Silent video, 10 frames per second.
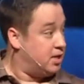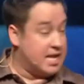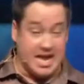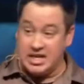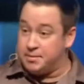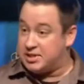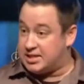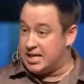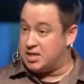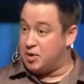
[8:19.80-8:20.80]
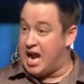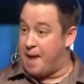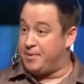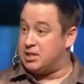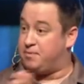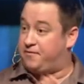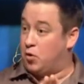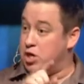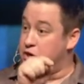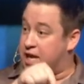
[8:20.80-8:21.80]
Intimacy is what happens
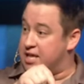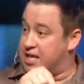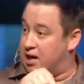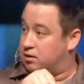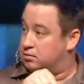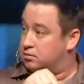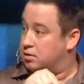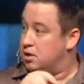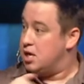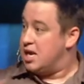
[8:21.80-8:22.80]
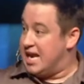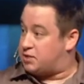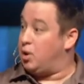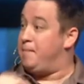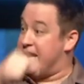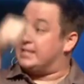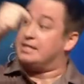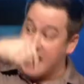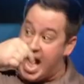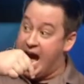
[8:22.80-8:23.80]
before you get there. It's what makes
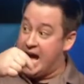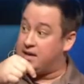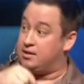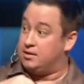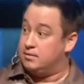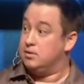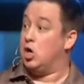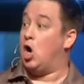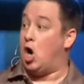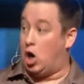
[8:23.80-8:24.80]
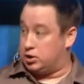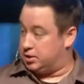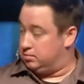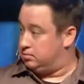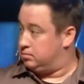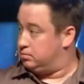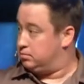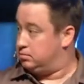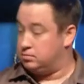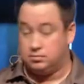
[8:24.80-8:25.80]
that awesome.
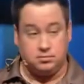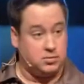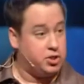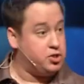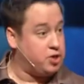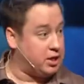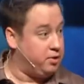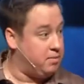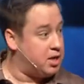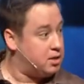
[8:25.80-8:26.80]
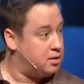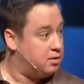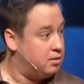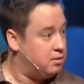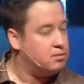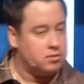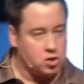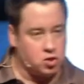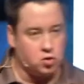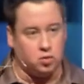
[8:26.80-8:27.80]
You checking with me?
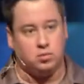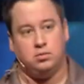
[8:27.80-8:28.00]
Cool.